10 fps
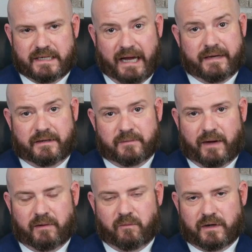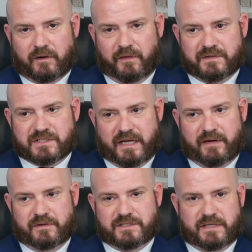guided by what are called the
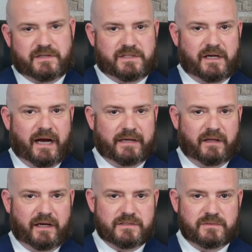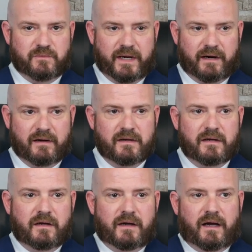standard sentencing guidelines, where
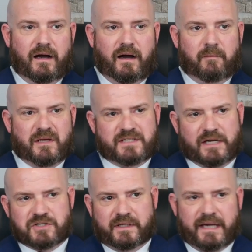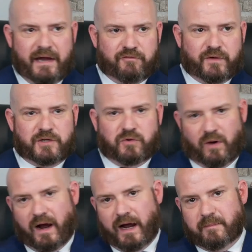essentially every
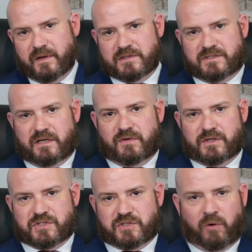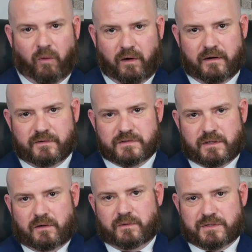crime is given a score.
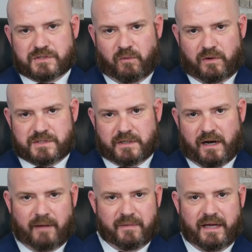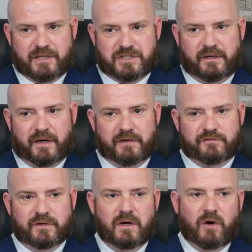So the score is a combination
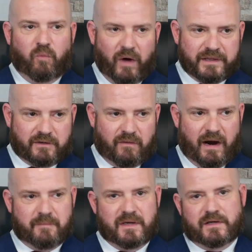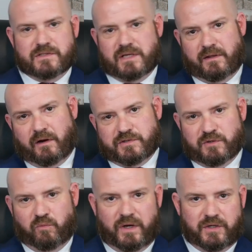of what the crime is and then
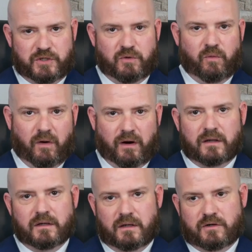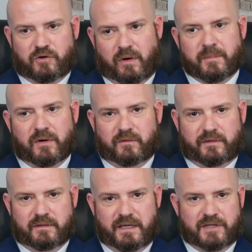also what your criminal
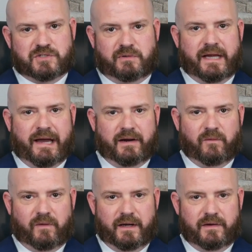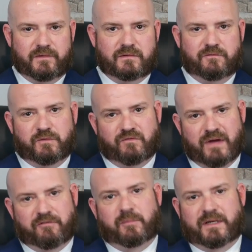history category is. If you've
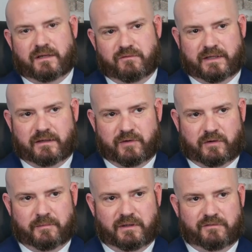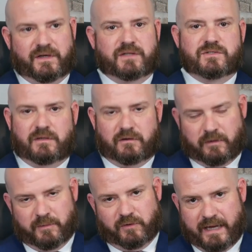never been convicted of a criminal offense, you're
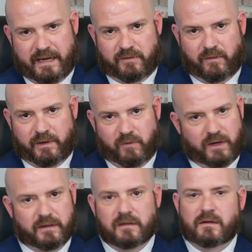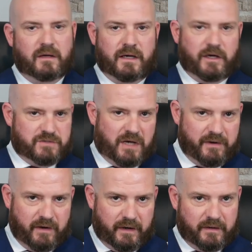criminal category 1. It goes
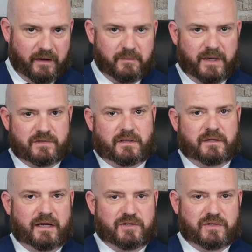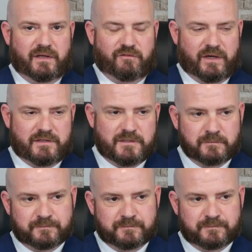on and on and on based on the nature of the offense.